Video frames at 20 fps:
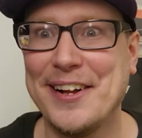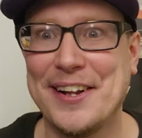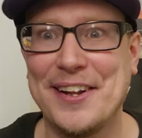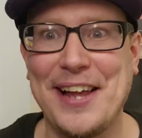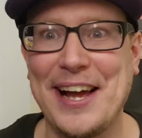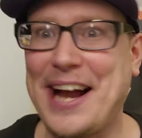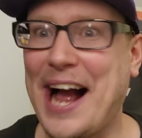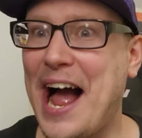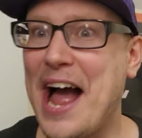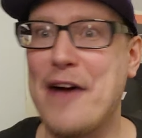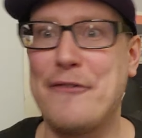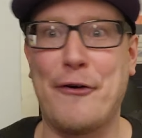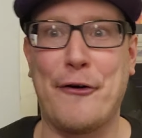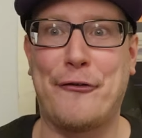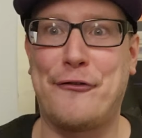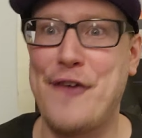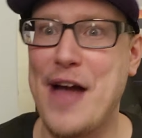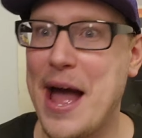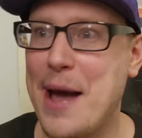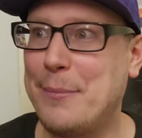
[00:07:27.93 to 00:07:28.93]
Like I have a
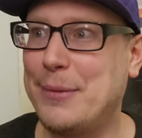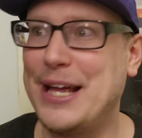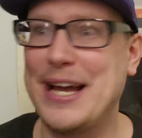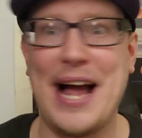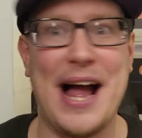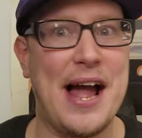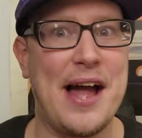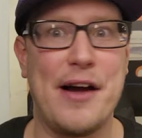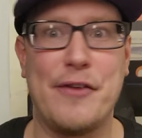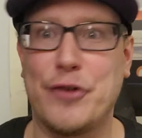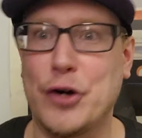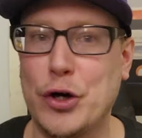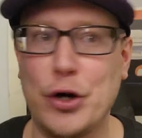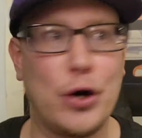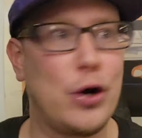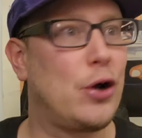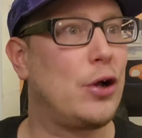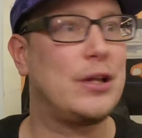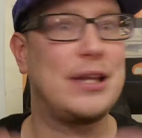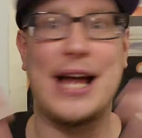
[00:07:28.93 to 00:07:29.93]
family. I have a
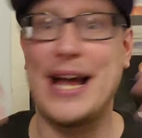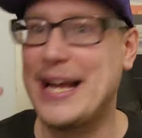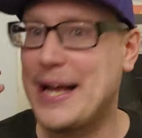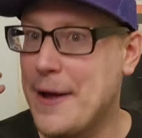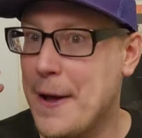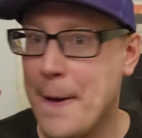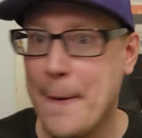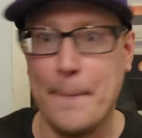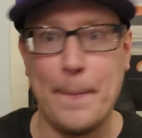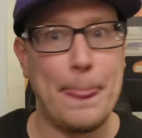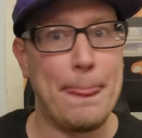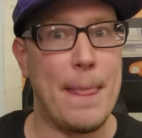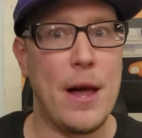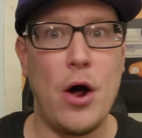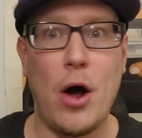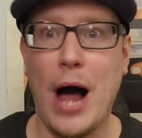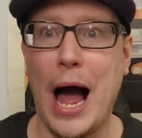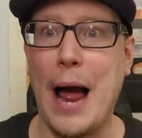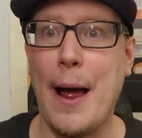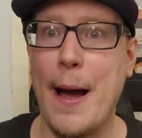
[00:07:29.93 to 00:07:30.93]
girl. Like,
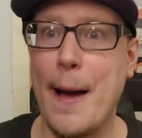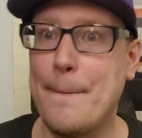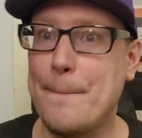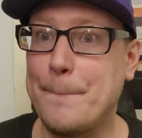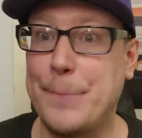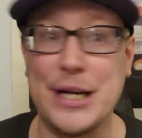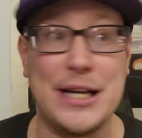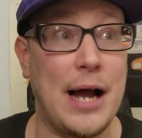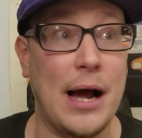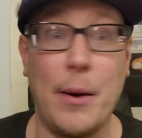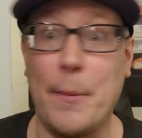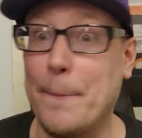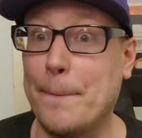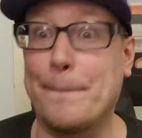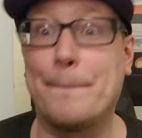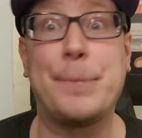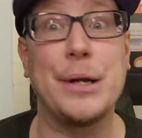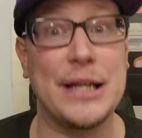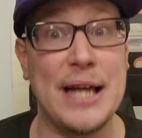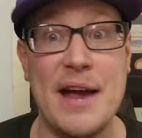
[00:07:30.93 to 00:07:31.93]
no, but
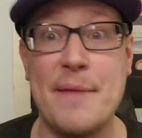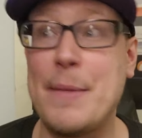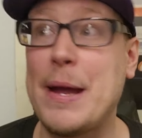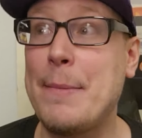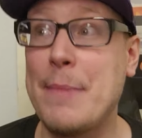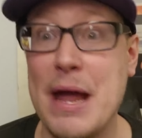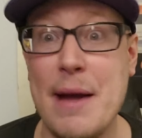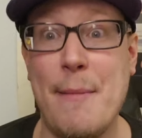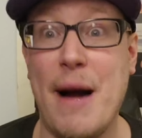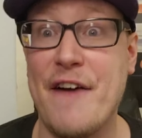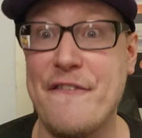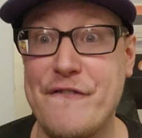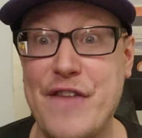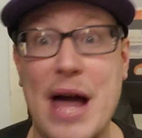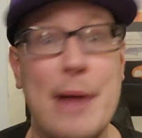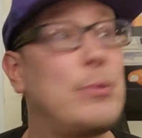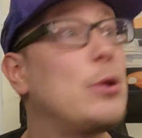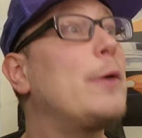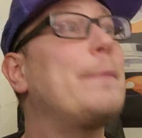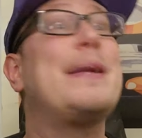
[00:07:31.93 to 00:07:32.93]
believe me and my
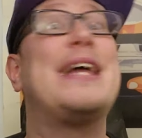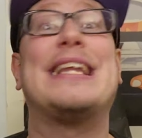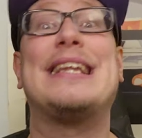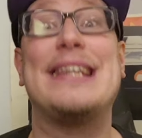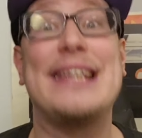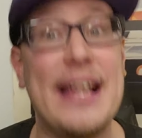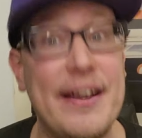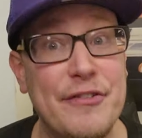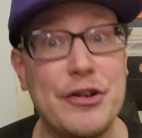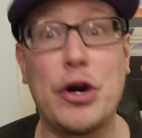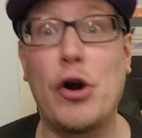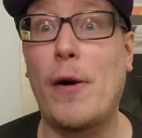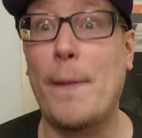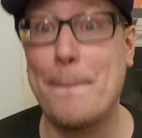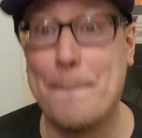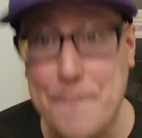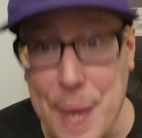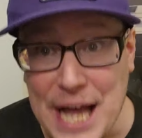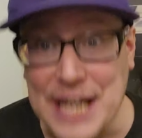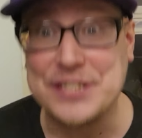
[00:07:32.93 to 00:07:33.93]
family would be living our
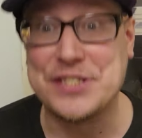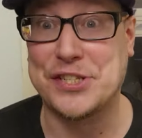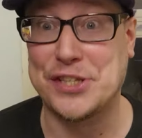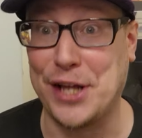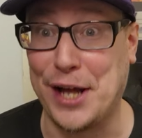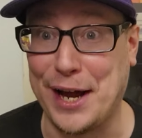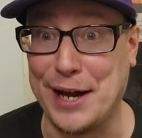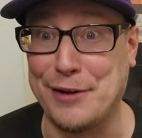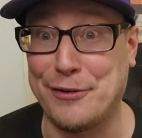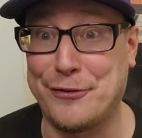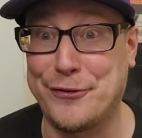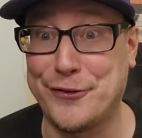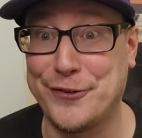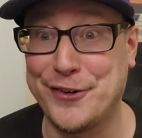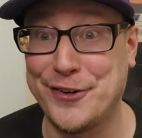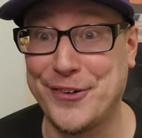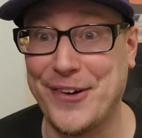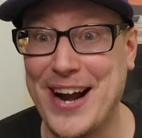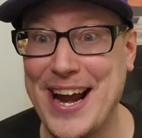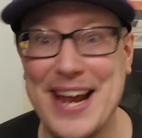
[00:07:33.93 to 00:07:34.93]
best life,
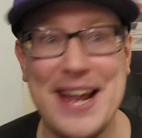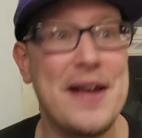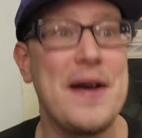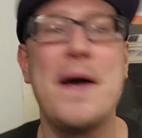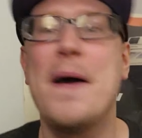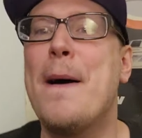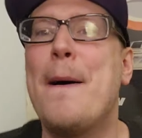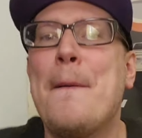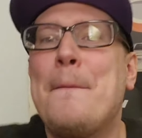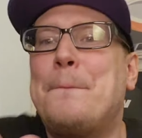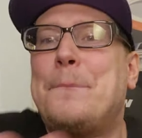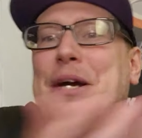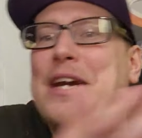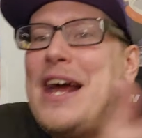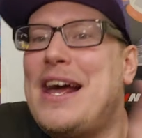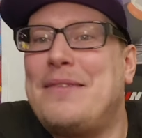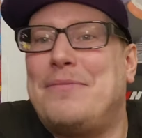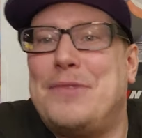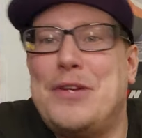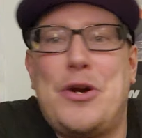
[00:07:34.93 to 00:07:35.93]
right? But
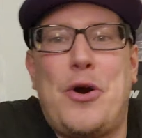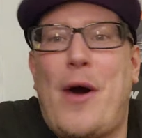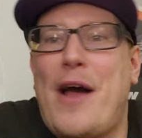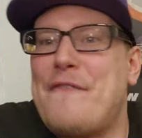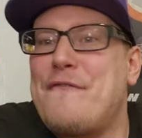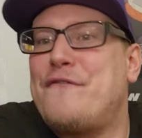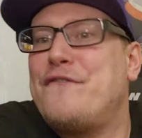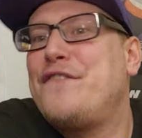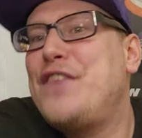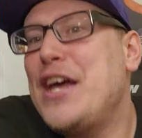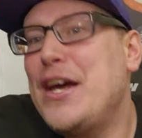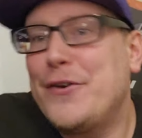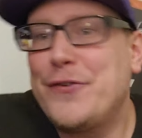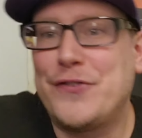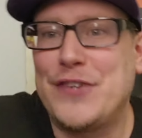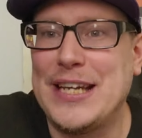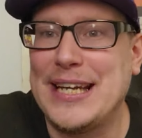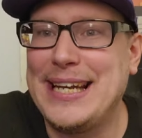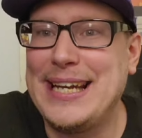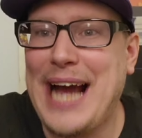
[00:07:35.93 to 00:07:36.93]
at, you know, at
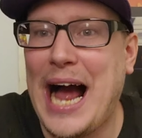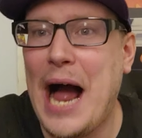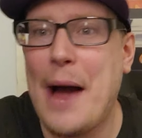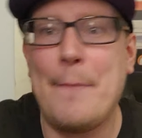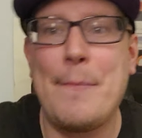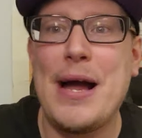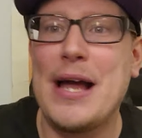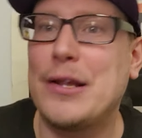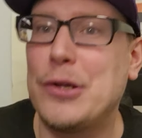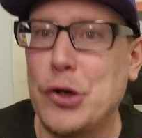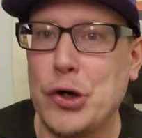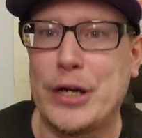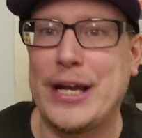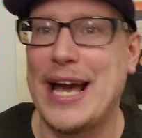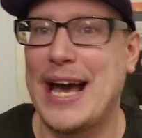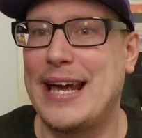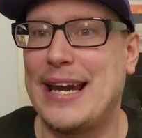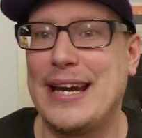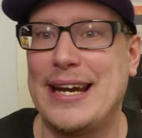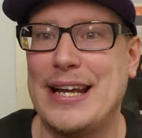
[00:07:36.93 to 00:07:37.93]
50, I might look
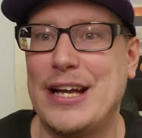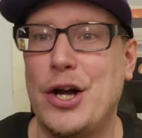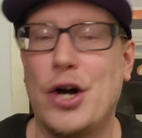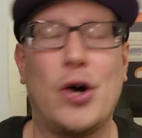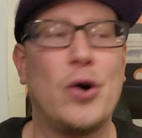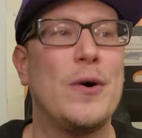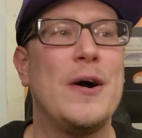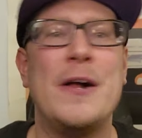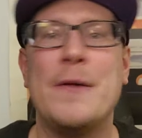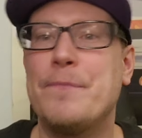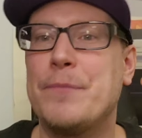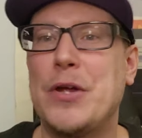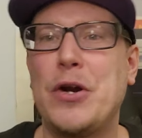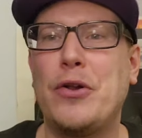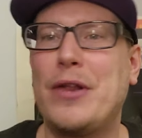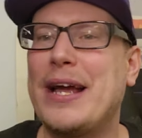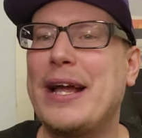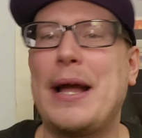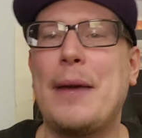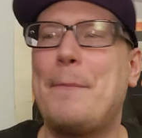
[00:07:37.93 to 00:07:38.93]
at it and go, you know,
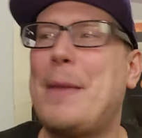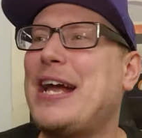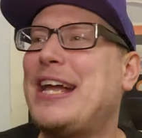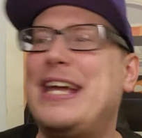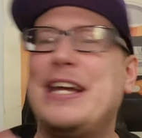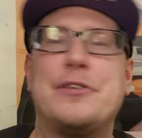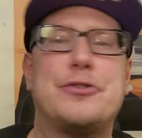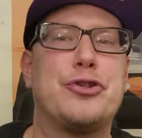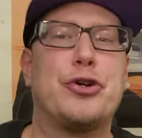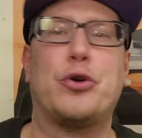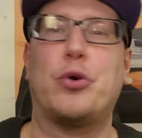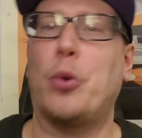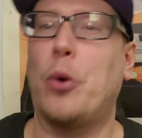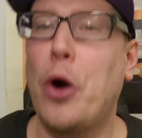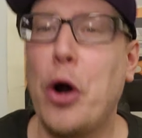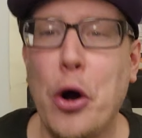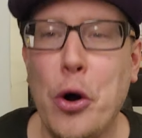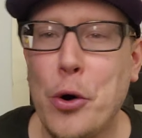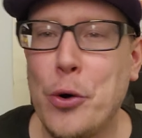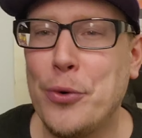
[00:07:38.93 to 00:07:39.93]
like my kids are
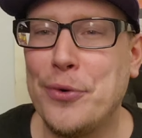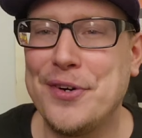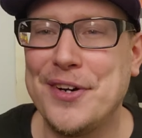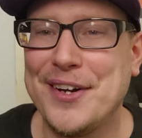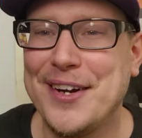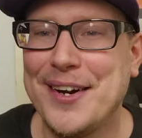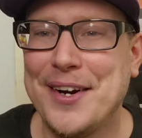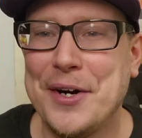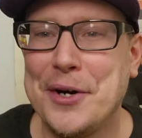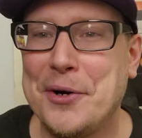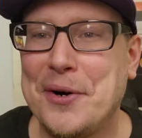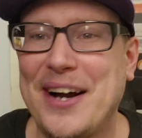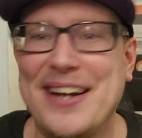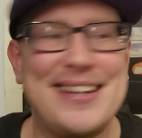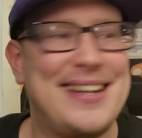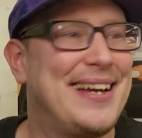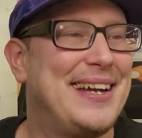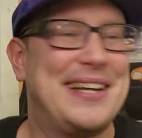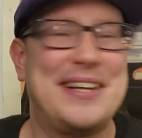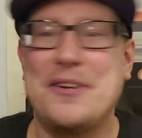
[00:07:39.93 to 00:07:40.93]
grown,
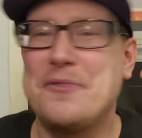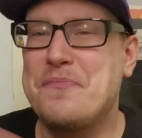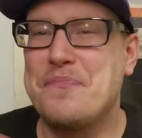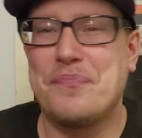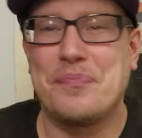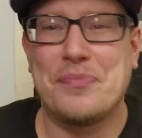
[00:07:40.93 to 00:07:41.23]
right? Like,